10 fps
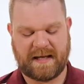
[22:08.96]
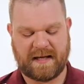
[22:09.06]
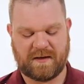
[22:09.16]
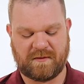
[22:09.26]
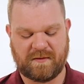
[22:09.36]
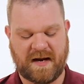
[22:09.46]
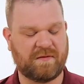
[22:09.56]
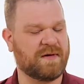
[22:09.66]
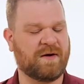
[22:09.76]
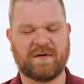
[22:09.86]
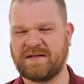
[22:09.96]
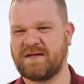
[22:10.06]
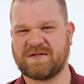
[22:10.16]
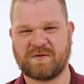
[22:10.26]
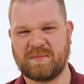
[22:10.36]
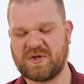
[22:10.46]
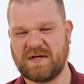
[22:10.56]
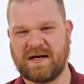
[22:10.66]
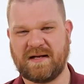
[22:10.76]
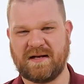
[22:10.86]
and I, I read the
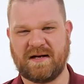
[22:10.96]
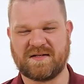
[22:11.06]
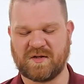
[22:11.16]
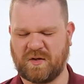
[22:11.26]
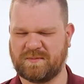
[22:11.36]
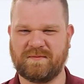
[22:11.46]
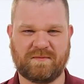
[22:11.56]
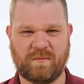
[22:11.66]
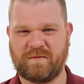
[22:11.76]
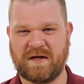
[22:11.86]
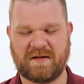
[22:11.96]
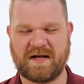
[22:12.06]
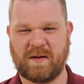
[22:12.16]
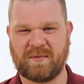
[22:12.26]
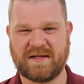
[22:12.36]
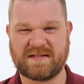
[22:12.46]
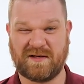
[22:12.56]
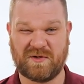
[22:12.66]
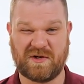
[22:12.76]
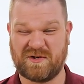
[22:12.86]
description on it, and it's all fairly complex. I
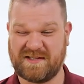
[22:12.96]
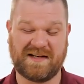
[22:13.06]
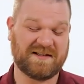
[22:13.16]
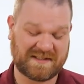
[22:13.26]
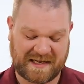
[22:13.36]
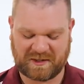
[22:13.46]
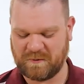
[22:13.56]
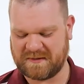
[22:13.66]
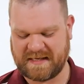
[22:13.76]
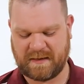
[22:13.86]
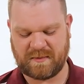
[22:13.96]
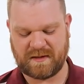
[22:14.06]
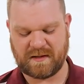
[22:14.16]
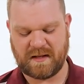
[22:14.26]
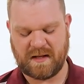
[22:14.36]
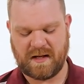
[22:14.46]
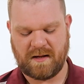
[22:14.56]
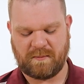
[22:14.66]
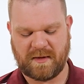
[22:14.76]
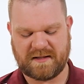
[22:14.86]
don't understand exactly what's happening,
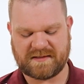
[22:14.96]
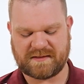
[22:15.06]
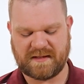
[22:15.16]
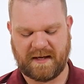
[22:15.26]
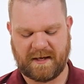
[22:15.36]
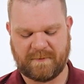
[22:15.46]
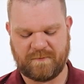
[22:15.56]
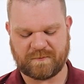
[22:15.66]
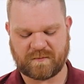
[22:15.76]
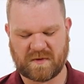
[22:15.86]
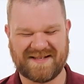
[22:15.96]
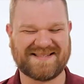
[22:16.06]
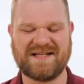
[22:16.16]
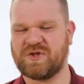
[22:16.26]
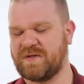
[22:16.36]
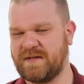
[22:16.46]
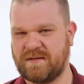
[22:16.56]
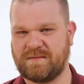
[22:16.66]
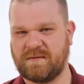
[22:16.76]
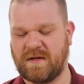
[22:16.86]
but it's uh,
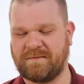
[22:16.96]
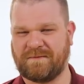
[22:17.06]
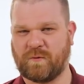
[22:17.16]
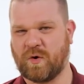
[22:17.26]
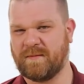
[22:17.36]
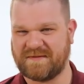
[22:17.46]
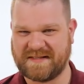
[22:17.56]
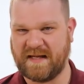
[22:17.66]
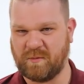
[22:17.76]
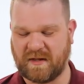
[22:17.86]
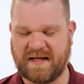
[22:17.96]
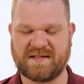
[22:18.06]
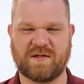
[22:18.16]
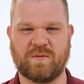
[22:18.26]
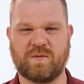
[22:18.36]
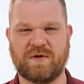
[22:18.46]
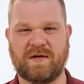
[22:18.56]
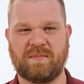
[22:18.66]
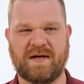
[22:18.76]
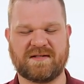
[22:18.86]
essentially a form of stabilizing the
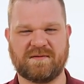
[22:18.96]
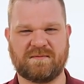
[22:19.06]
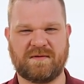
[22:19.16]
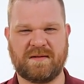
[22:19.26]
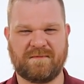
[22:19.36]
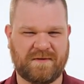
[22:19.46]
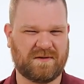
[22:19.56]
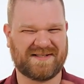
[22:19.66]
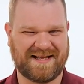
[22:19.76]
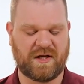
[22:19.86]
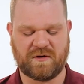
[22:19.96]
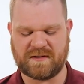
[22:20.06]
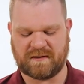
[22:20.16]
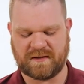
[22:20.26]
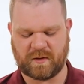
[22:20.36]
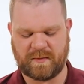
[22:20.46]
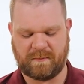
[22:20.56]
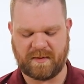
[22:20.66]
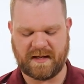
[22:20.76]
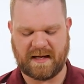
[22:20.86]
wood. But it's a, it feels like it goes a little
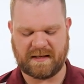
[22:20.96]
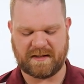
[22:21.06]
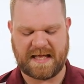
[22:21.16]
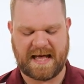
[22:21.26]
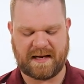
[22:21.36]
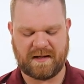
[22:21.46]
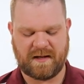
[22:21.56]
bit beyond that.